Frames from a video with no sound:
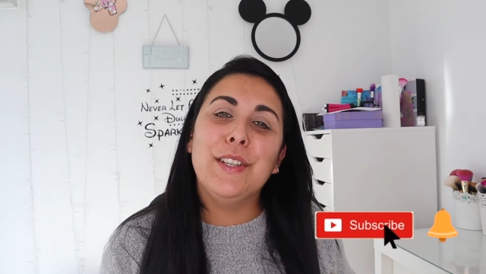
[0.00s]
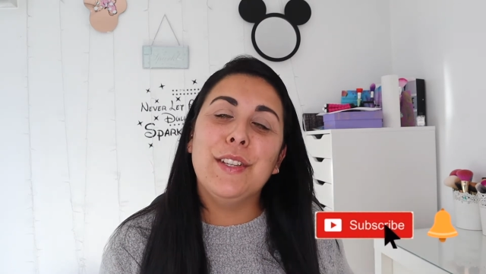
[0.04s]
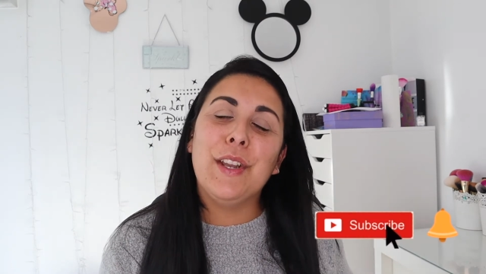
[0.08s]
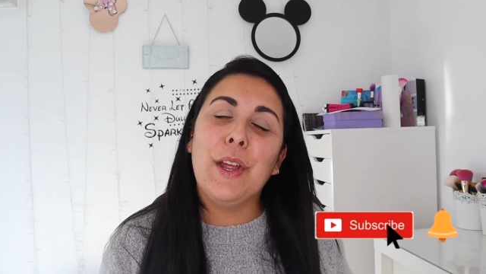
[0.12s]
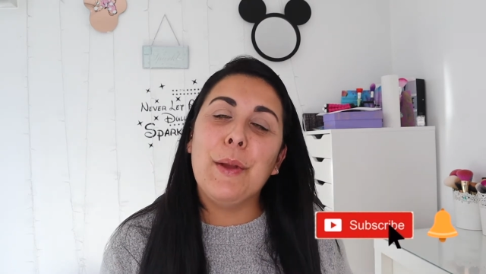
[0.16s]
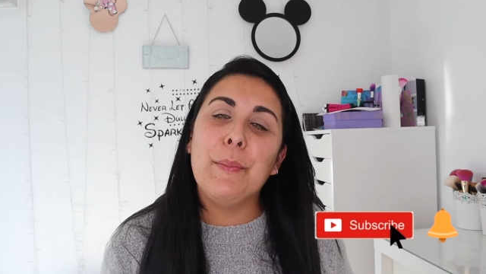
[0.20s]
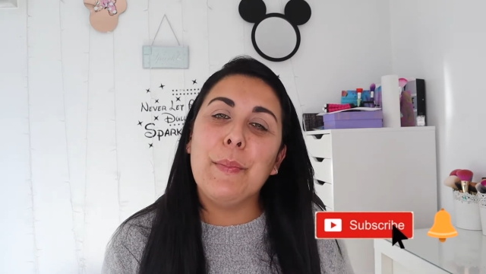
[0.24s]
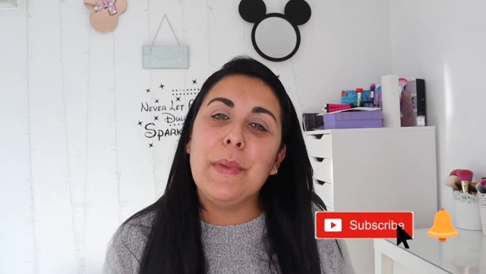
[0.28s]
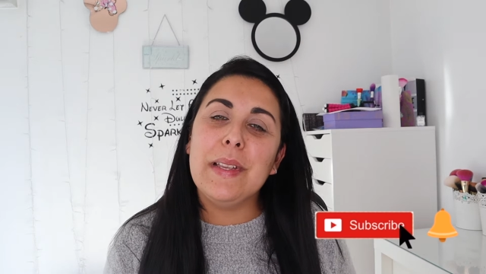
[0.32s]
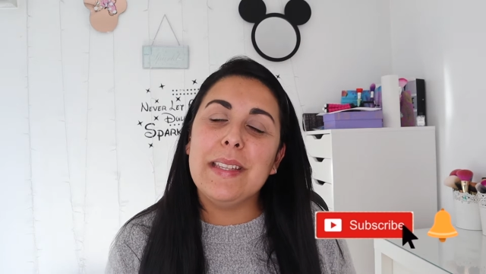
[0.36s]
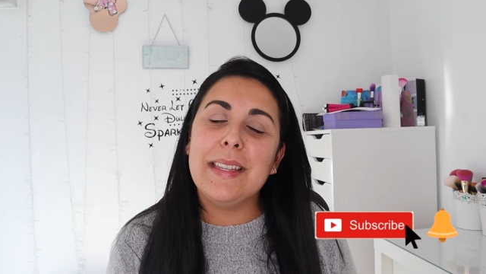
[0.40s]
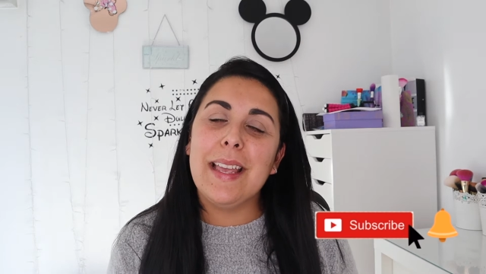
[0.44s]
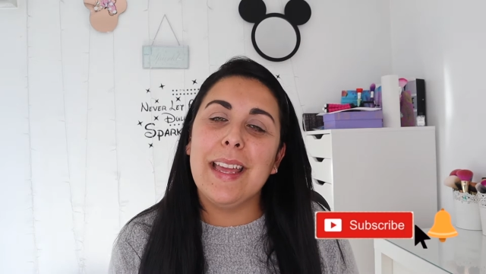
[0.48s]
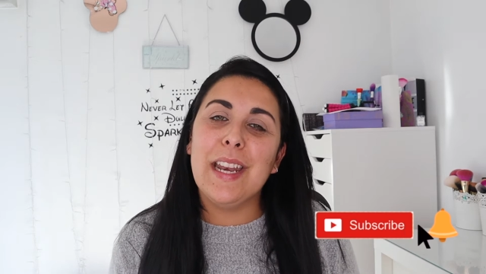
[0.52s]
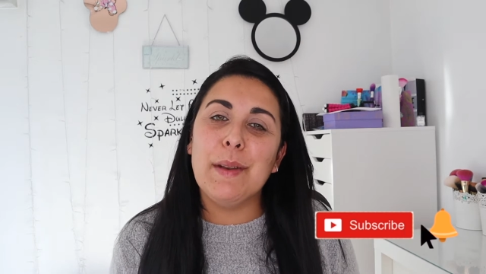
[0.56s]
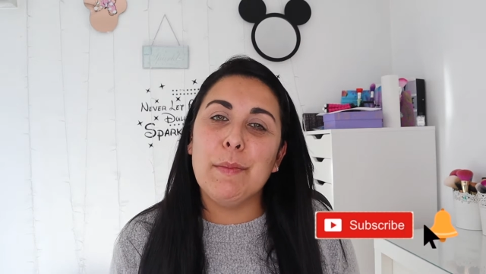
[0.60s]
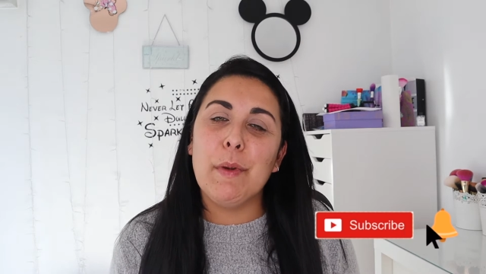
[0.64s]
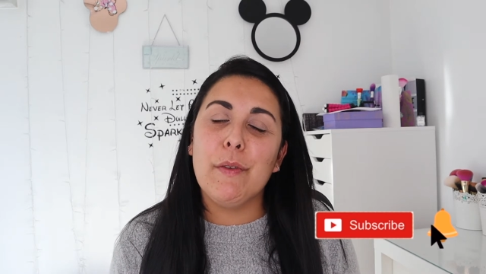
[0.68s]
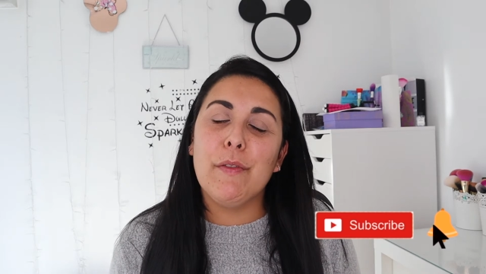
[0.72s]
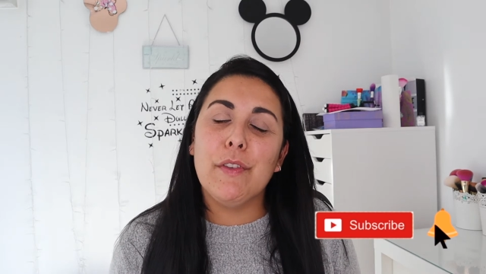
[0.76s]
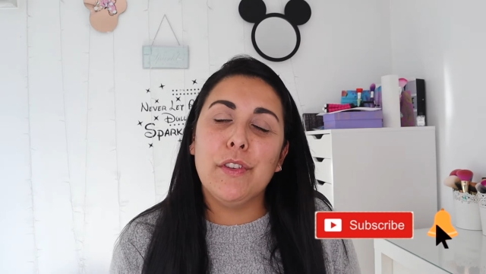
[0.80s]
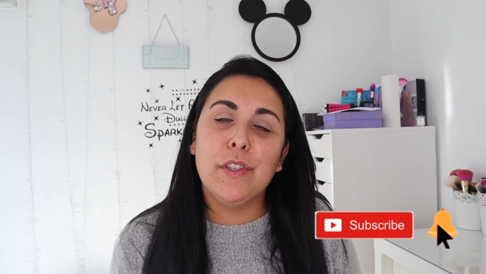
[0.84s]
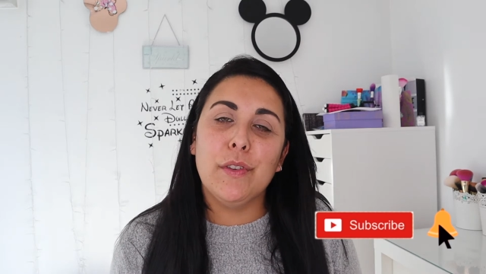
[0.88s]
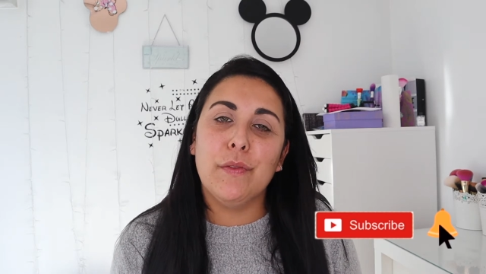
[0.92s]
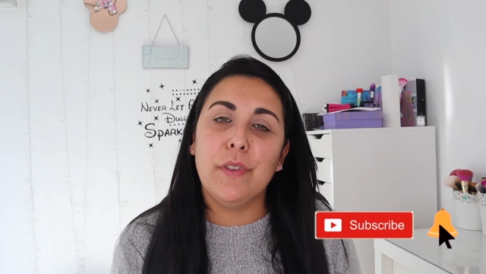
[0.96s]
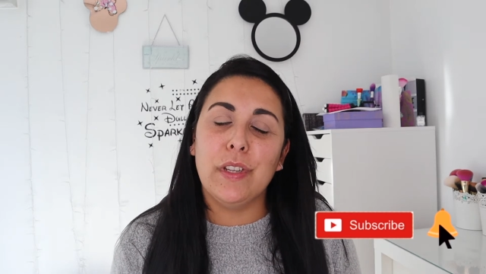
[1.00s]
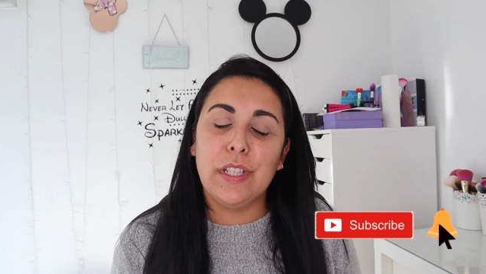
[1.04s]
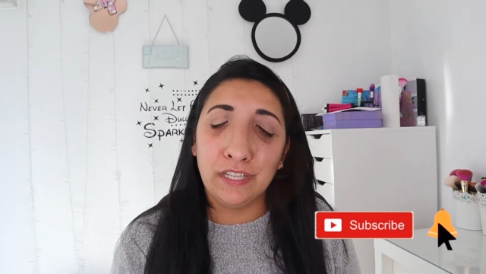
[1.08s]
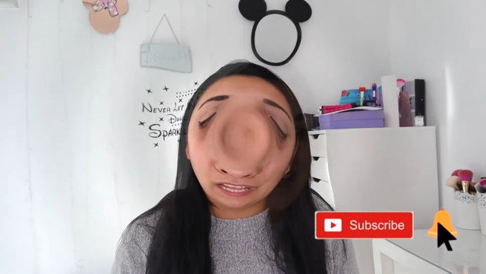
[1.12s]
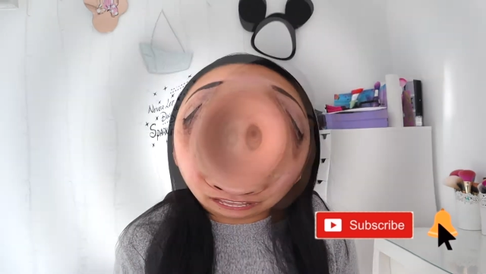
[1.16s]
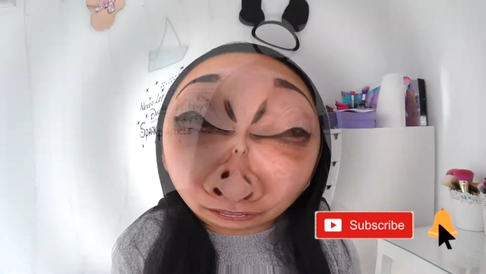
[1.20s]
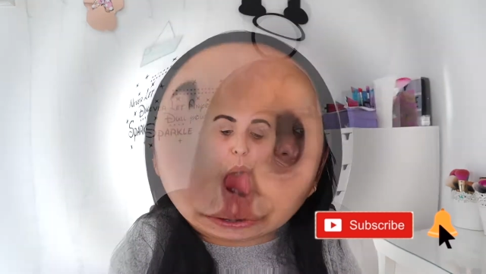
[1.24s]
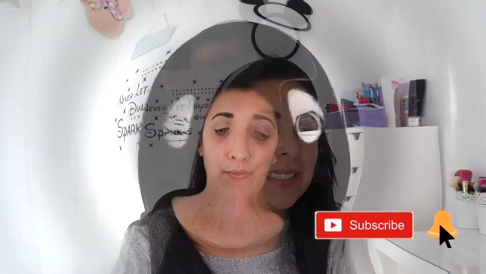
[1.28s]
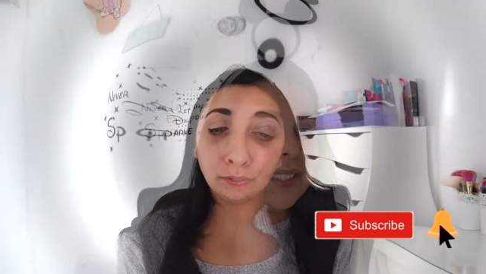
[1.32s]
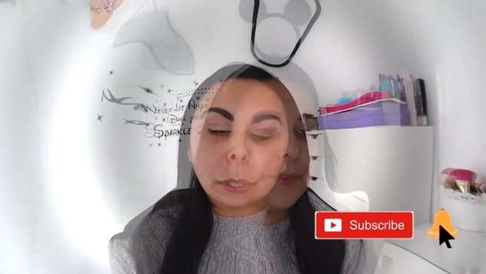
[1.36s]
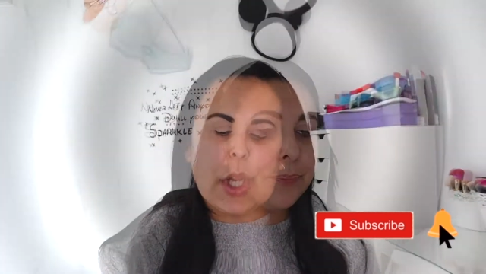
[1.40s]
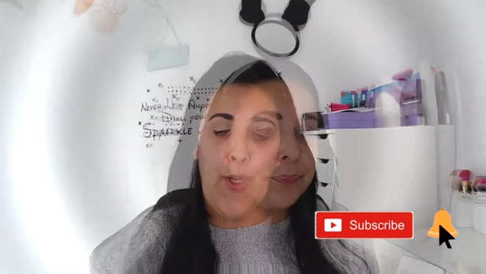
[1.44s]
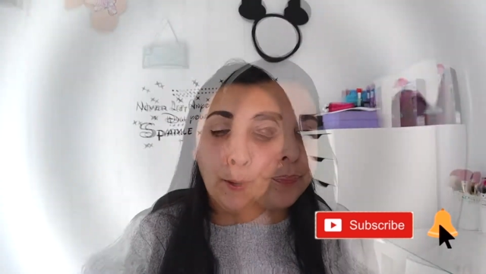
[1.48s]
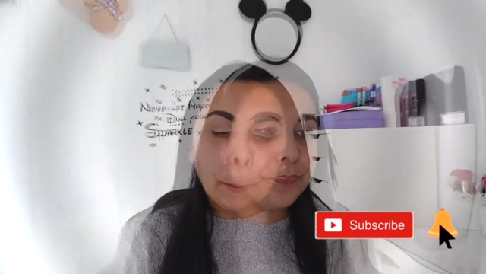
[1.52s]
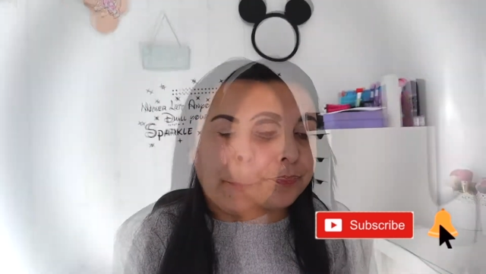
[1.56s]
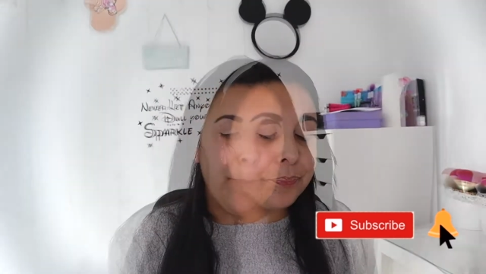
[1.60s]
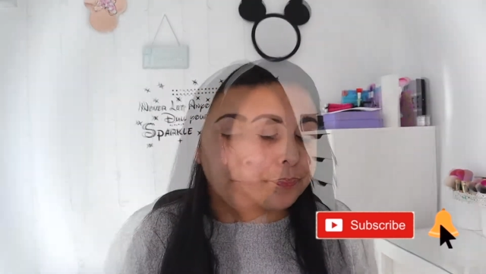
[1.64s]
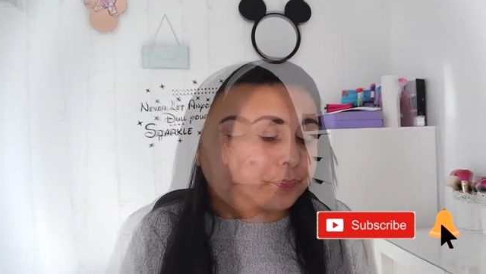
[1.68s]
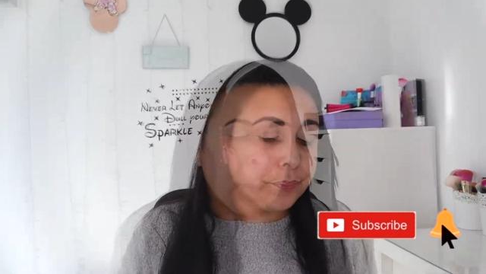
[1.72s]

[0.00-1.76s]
you don't miss any of my future videos.